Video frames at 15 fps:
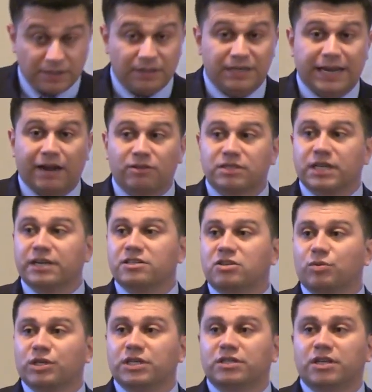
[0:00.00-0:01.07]
The downside is
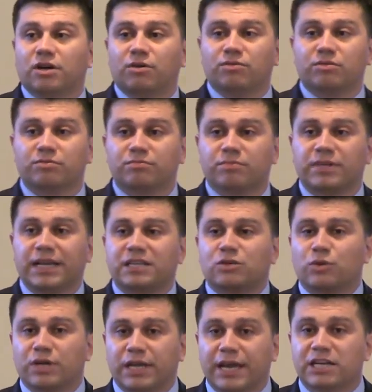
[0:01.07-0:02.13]
you really don't get
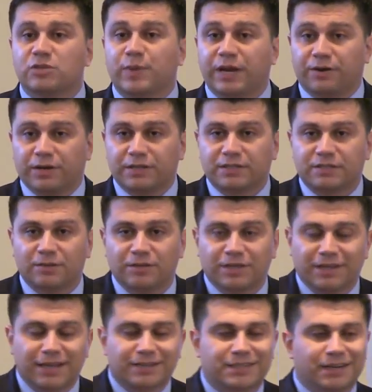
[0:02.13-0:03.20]
to engage parents. So
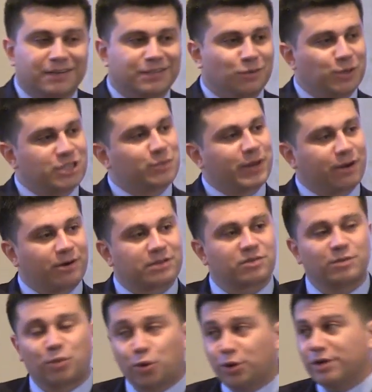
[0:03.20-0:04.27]
to the extent to which parents
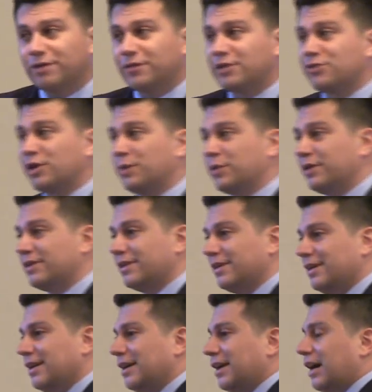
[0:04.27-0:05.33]
are important for treatment,
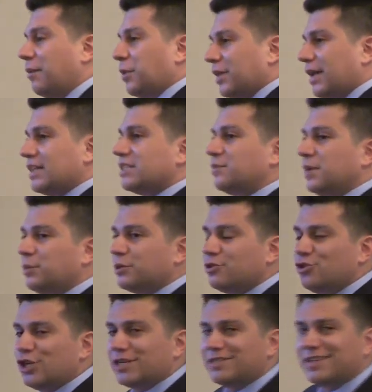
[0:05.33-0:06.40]
um, and lots of people
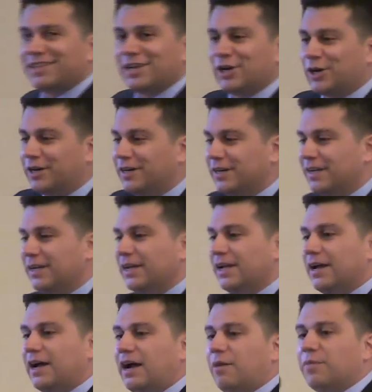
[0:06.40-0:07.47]
suggest that they are,
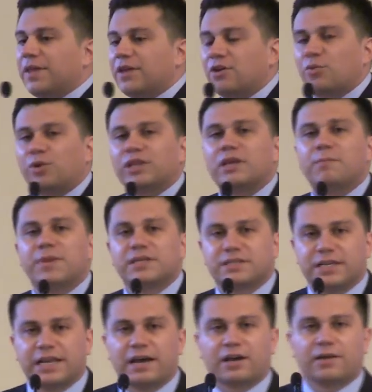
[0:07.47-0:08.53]
um, that you're really
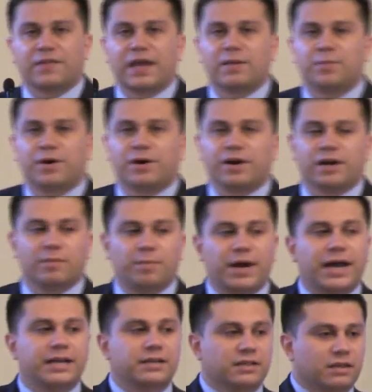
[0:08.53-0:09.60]
missing out on that part
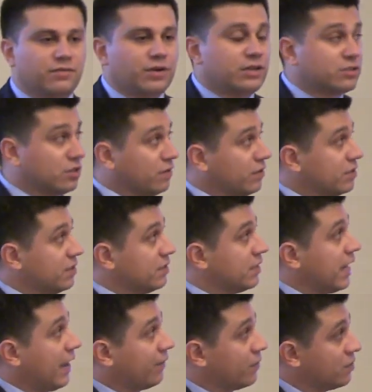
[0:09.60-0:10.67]
by delivering
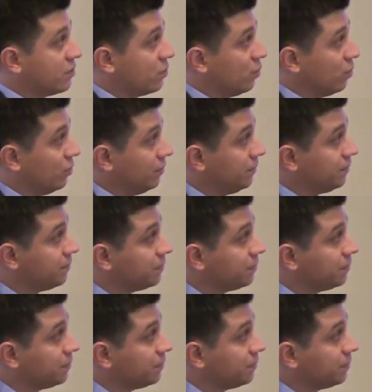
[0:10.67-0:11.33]
services at the school.